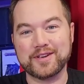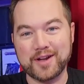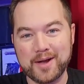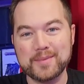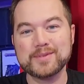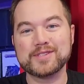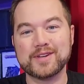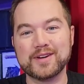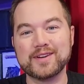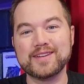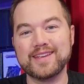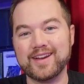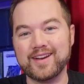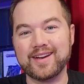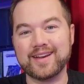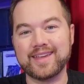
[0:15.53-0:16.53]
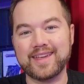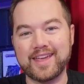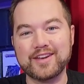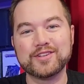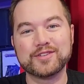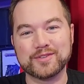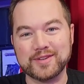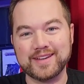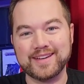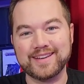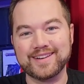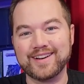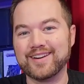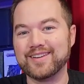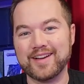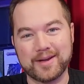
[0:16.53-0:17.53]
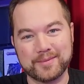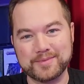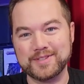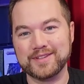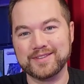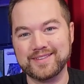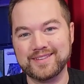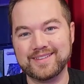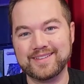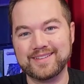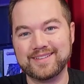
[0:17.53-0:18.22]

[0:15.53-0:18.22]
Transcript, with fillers: Commissar Yarrick and Creed are up to.